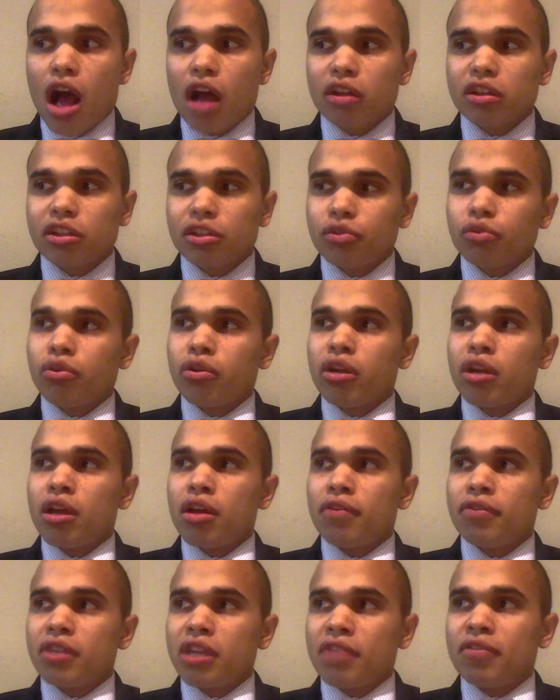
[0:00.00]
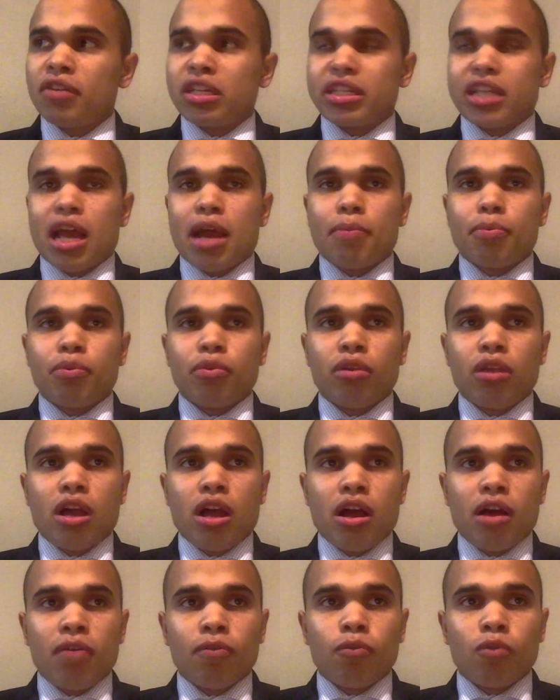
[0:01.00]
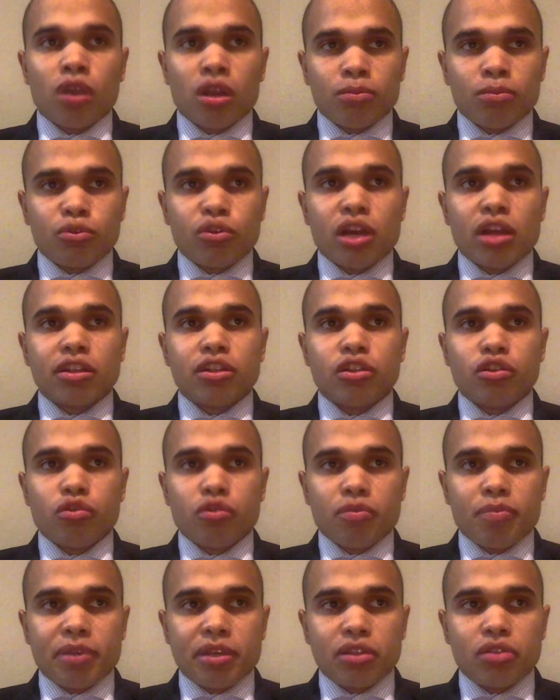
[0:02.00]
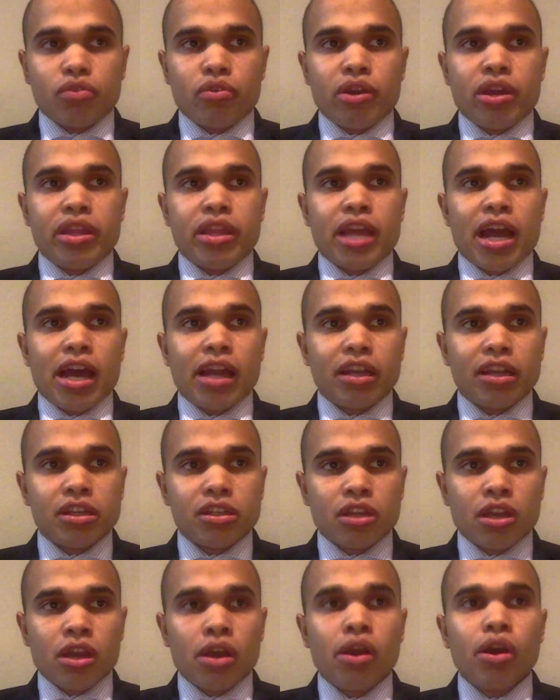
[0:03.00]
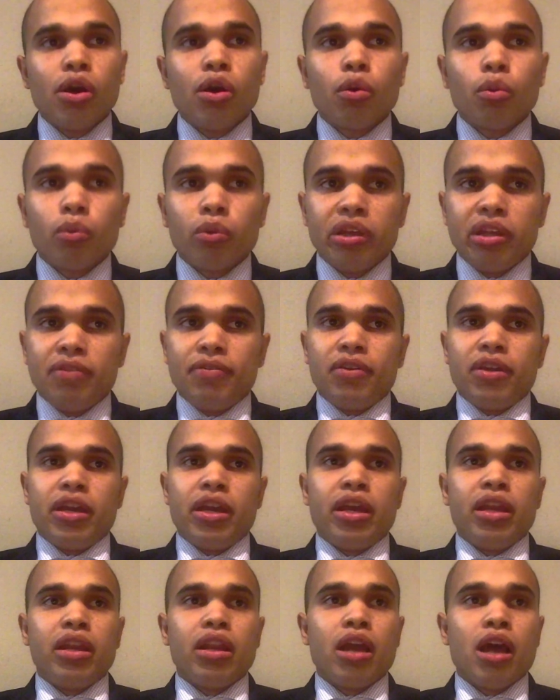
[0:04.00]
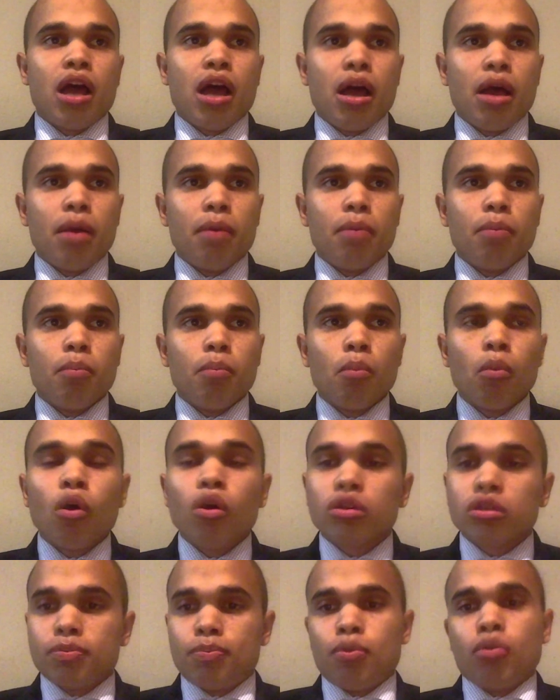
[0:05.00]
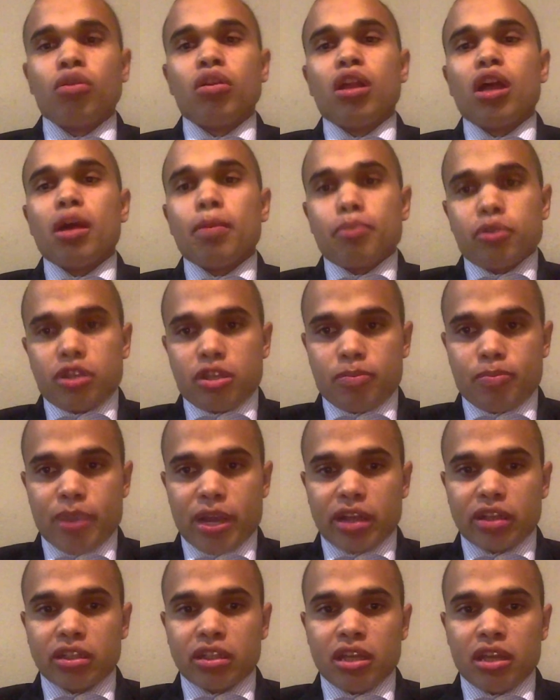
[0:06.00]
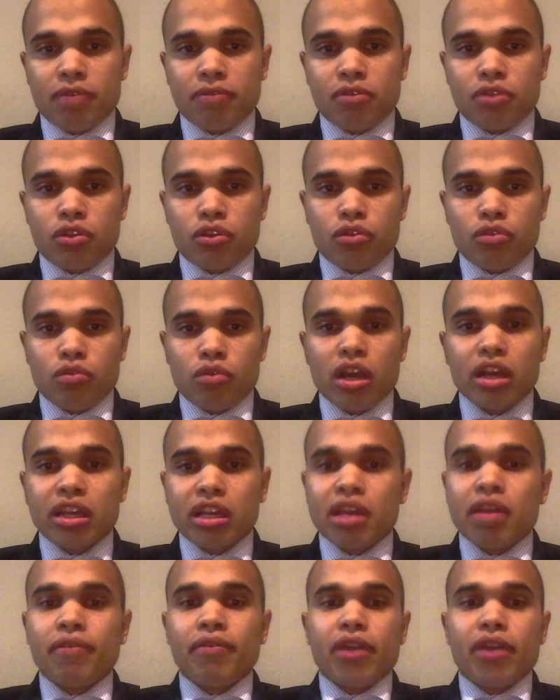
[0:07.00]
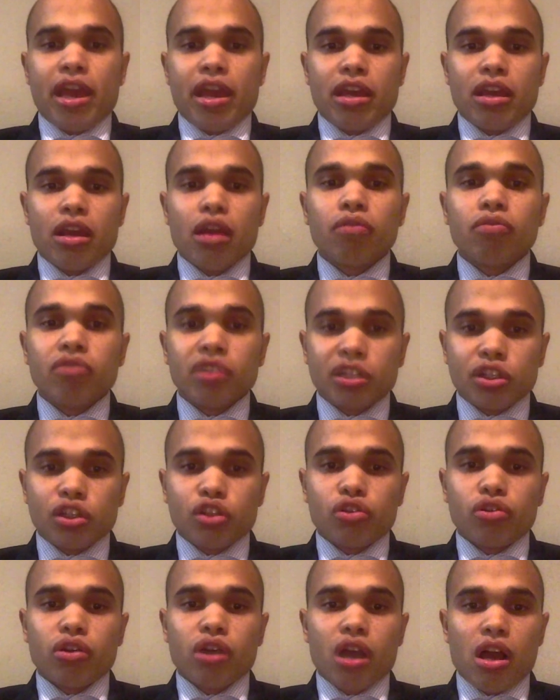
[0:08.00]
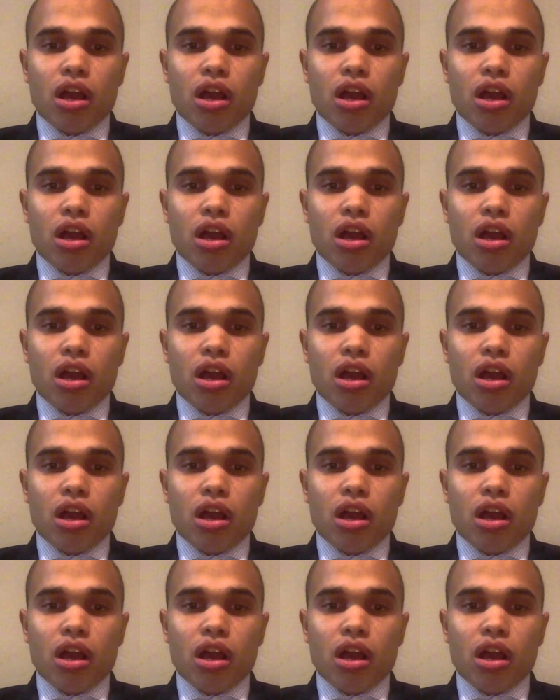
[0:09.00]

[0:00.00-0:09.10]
to sort of give an example of what I'm trying to do with my story, and that is weave in multiple perspectives to give a richer